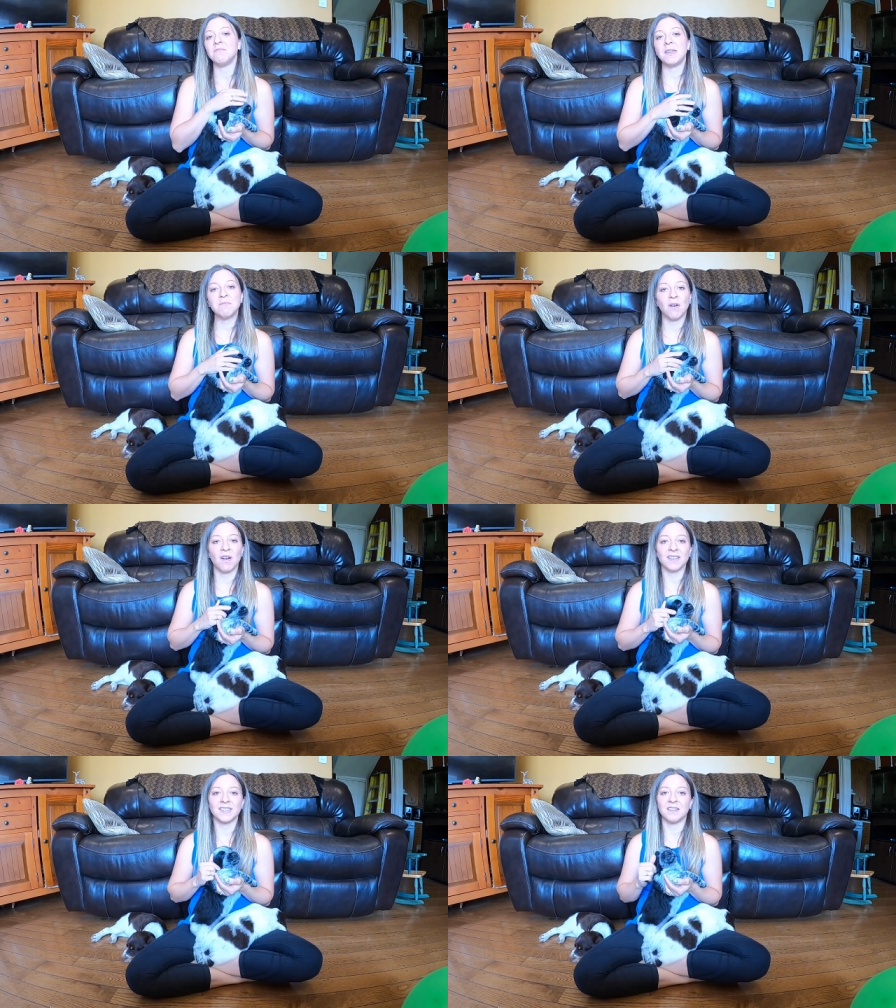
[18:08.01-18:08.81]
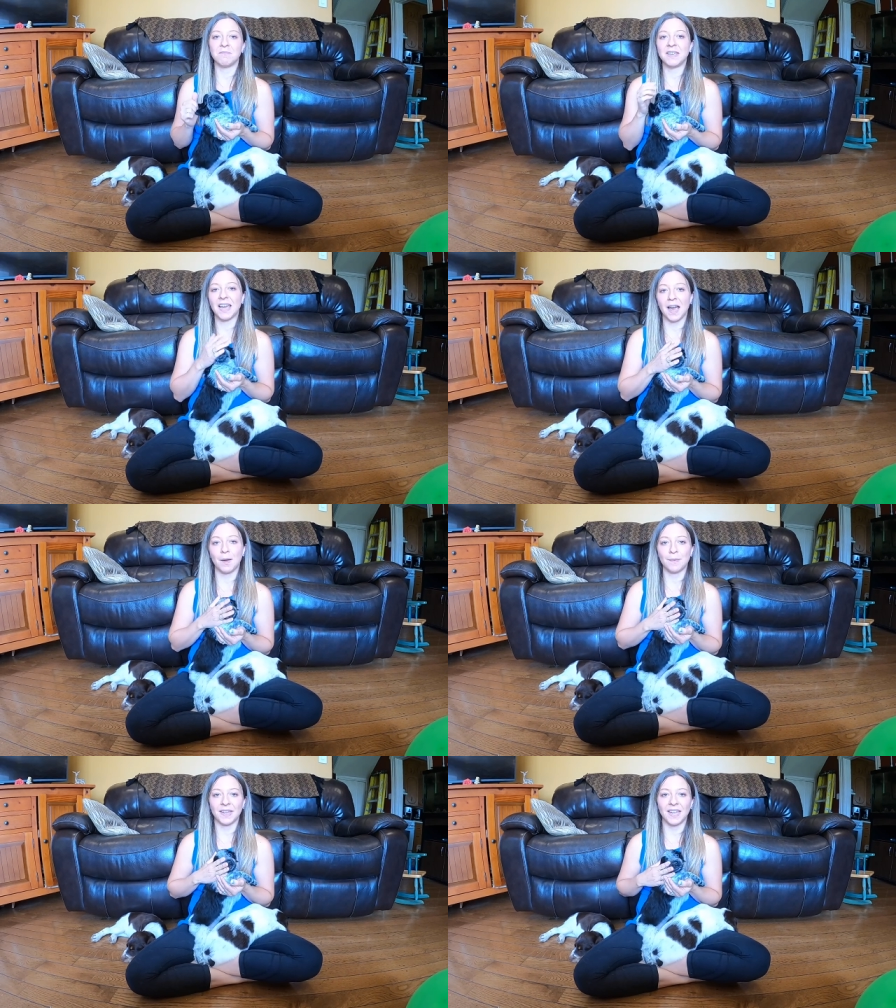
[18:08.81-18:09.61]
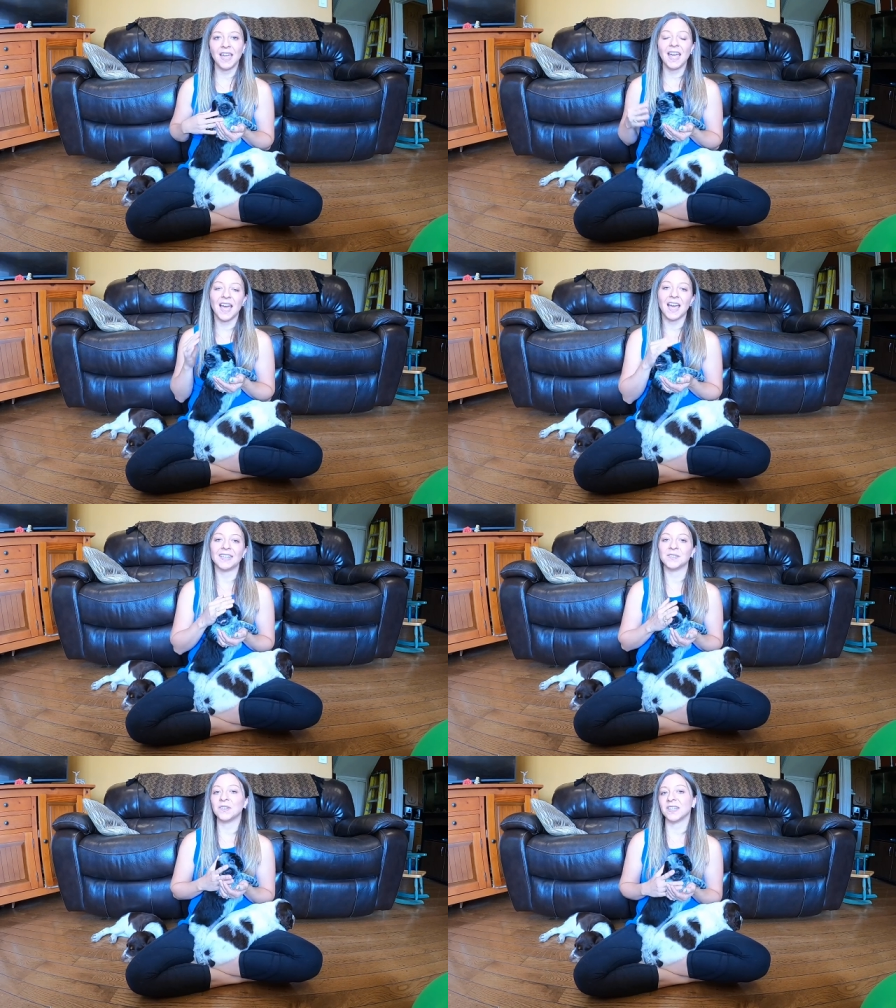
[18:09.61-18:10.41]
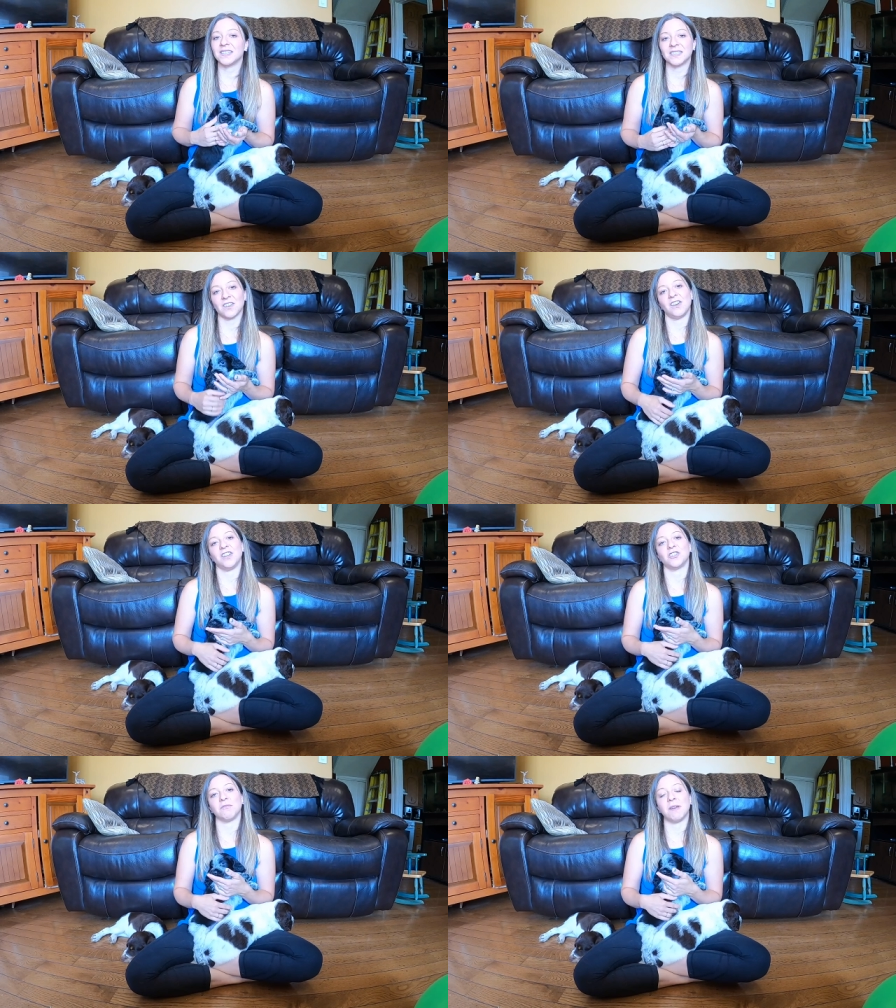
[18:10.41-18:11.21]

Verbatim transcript: Be positive, be happy, and don't get discouraged.